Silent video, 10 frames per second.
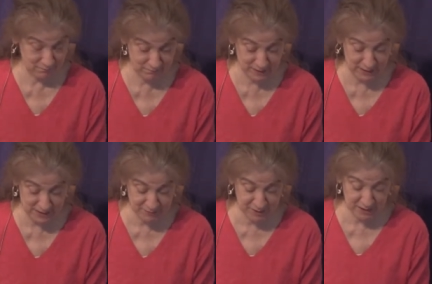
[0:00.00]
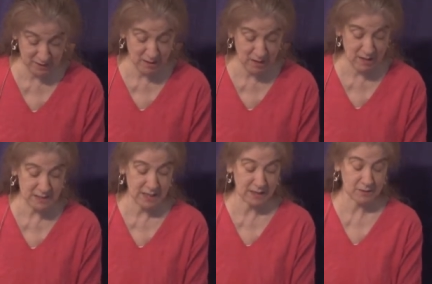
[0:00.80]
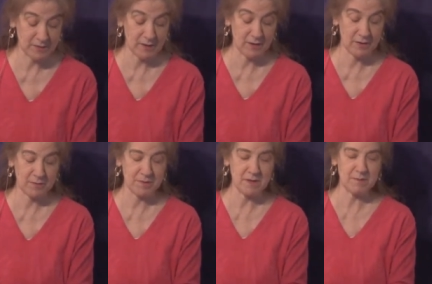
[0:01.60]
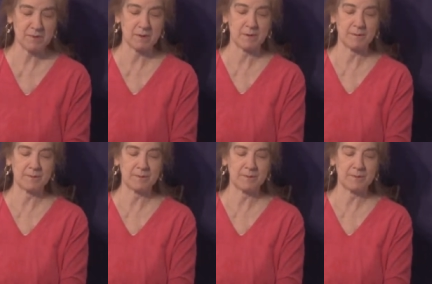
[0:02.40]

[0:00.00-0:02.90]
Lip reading: because of being in contact with other people,